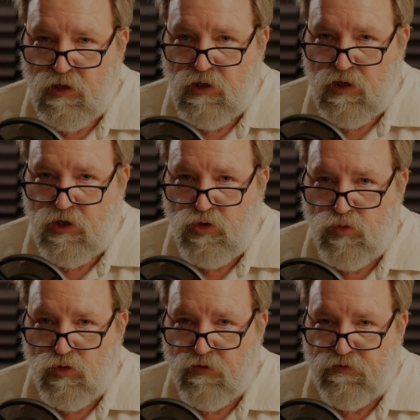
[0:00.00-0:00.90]
And you
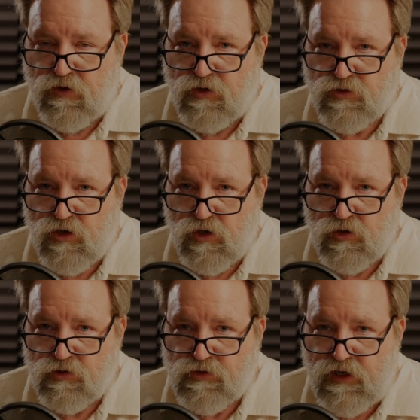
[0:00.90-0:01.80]
were the first
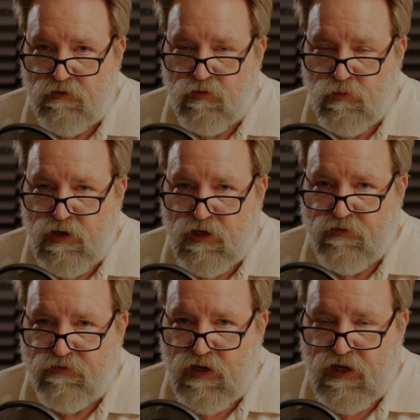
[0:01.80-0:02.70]
girl to ever make a
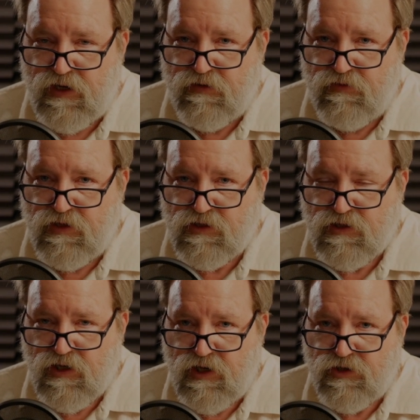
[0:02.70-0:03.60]
find of this
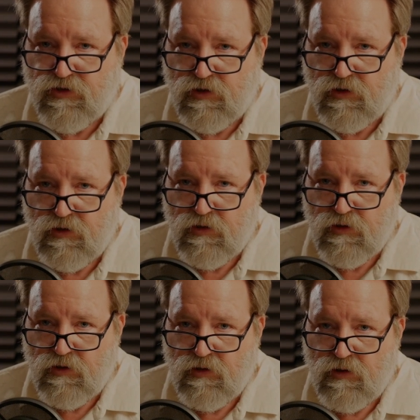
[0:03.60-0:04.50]
nature.
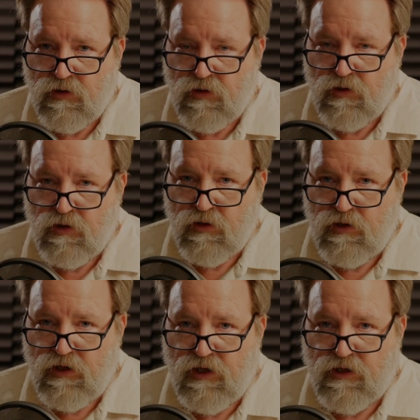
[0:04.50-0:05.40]

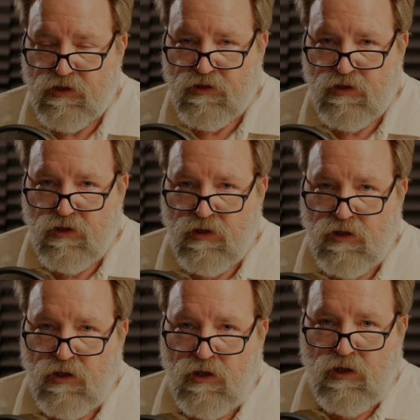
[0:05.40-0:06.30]
Yes.
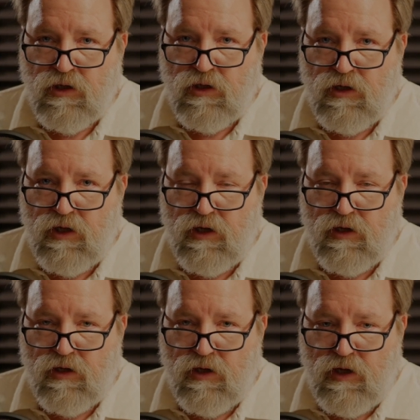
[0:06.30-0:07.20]

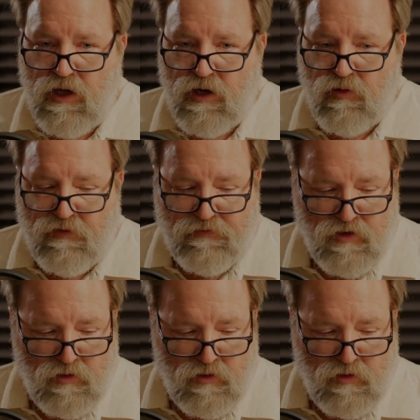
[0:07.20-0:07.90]
Now, how do I feel